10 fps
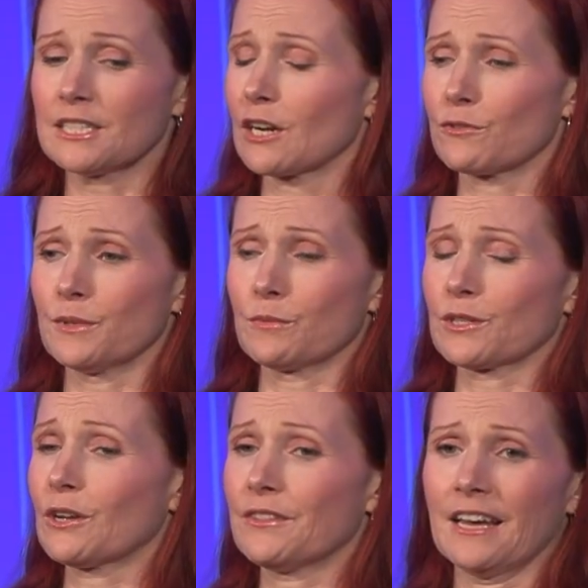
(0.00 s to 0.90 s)
government was
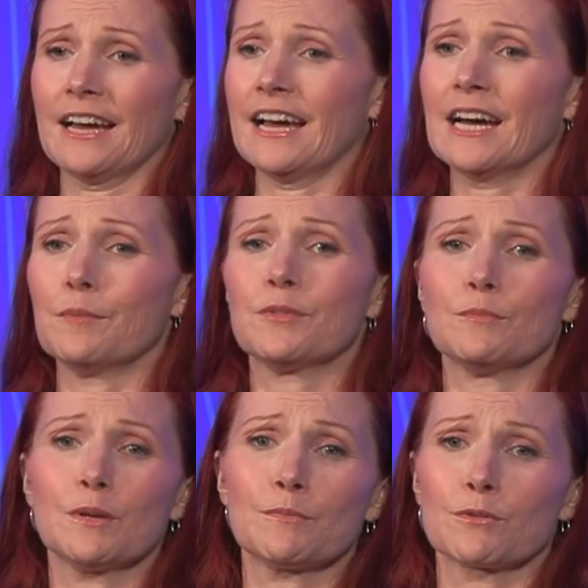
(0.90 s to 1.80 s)
on that app than
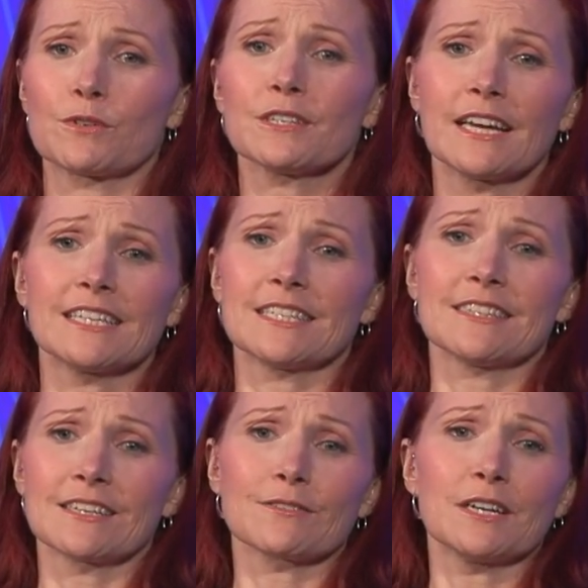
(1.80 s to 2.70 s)
people realized, I
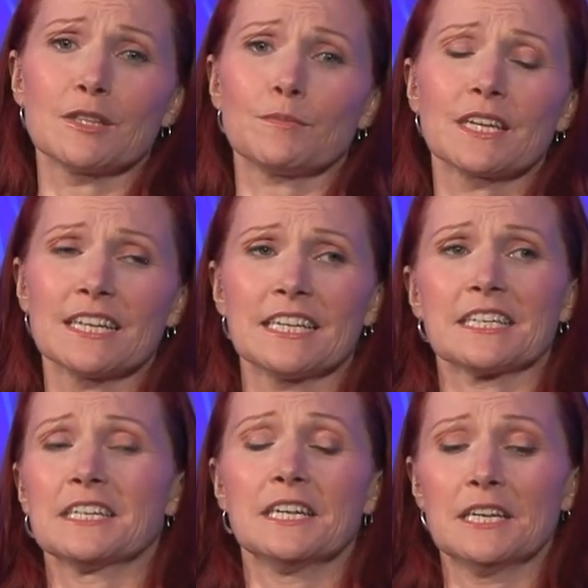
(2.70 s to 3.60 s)
think, right at the
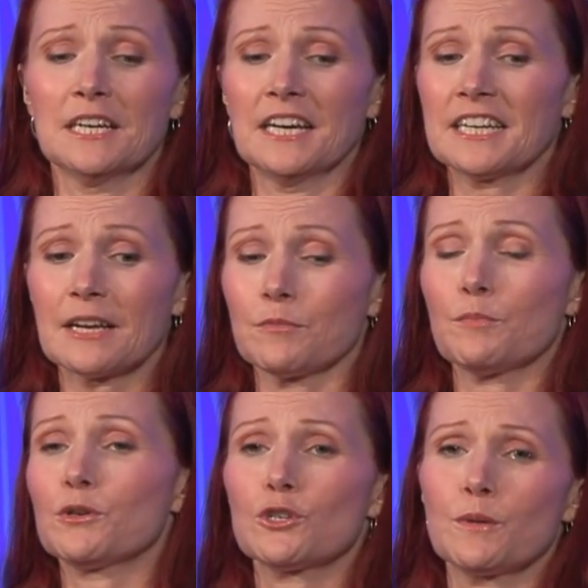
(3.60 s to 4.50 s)
beginning. And again, we
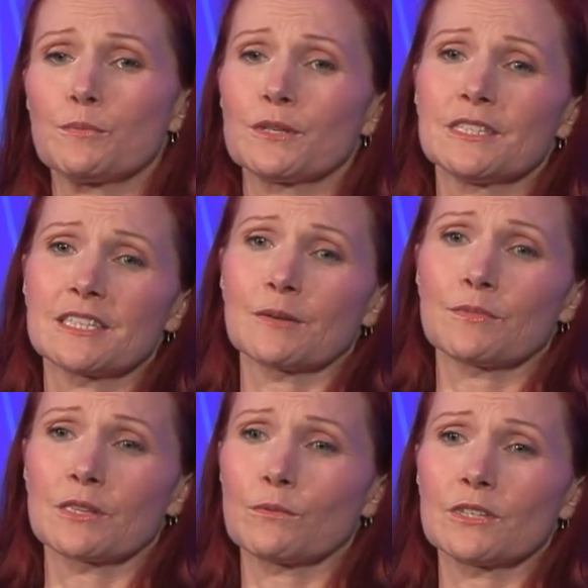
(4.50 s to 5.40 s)
pushed people into
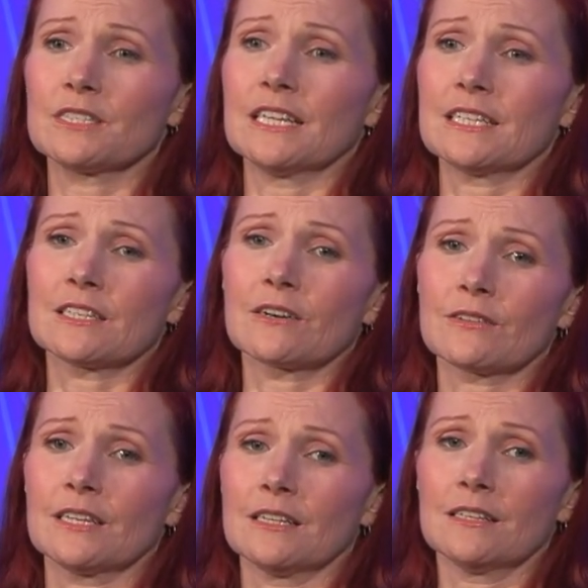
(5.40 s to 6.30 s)
something that wasn't
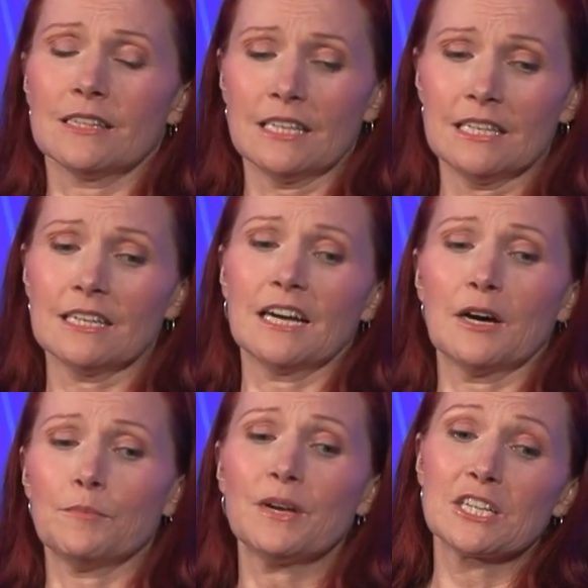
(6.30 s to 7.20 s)
necessarily the
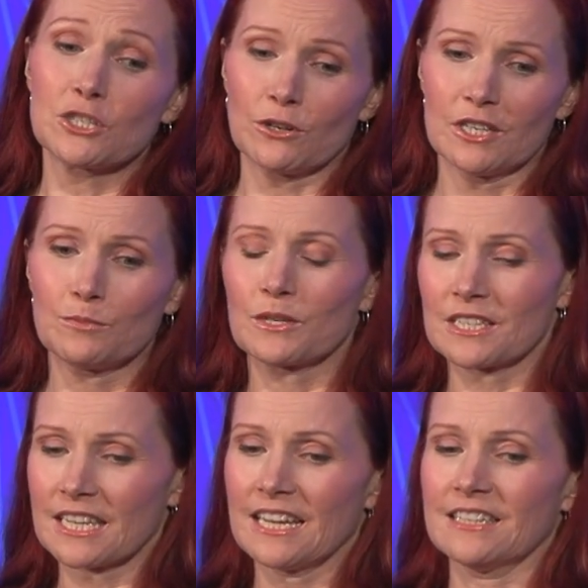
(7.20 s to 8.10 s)
best choice, because
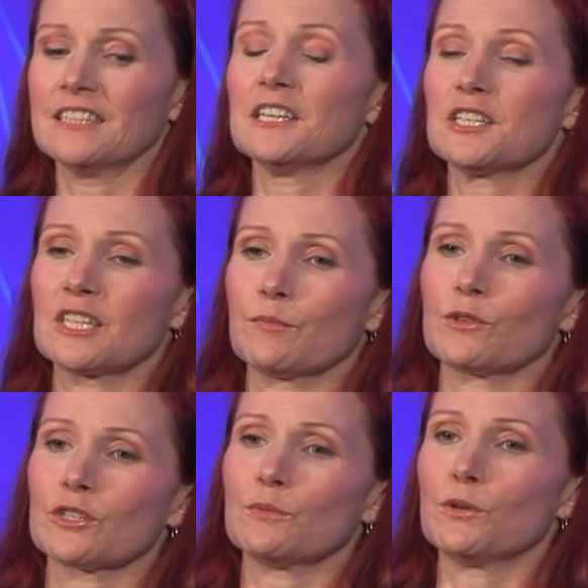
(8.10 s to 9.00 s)
again,
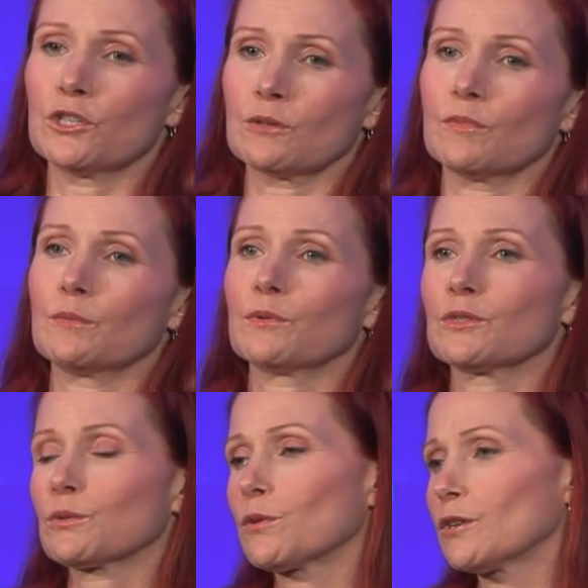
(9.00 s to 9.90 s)
similar to pushing people
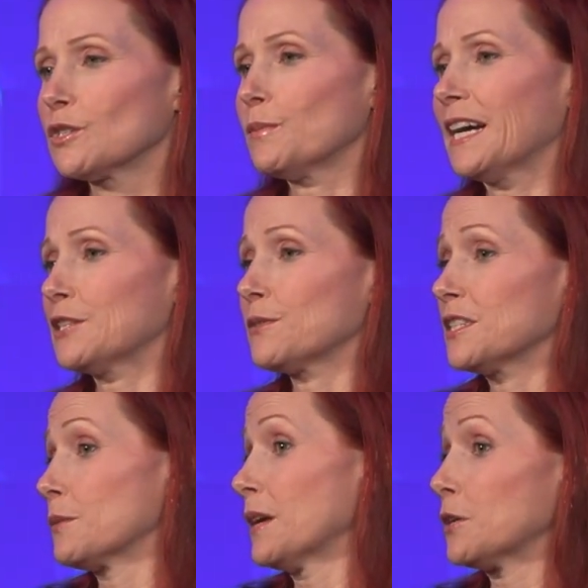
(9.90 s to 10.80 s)
towards batteries
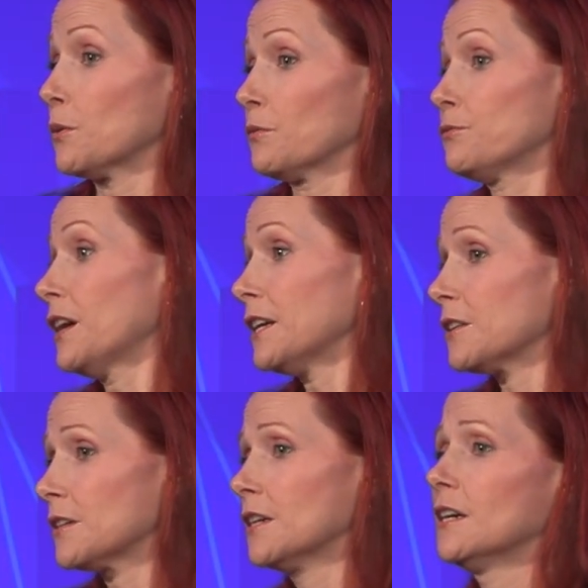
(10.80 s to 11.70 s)
that might go on fire,